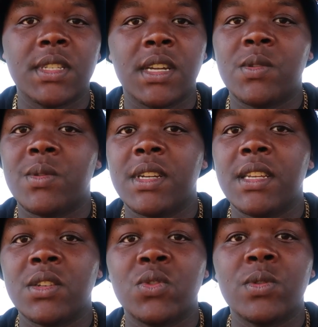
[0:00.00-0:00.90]
Start
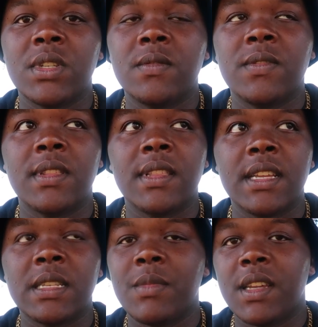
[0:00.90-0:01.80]
reading, do different
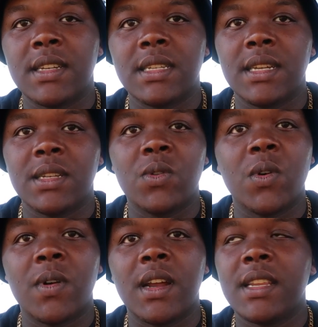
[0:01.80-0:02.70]
things, meditate,
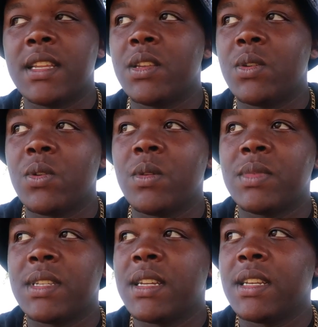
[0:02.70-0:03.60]
go running, you know what
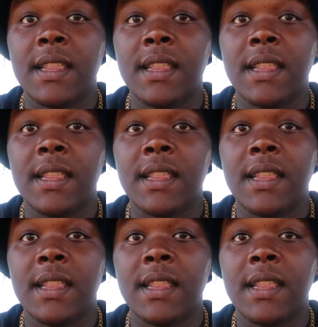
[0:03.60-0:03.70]
I'm saying.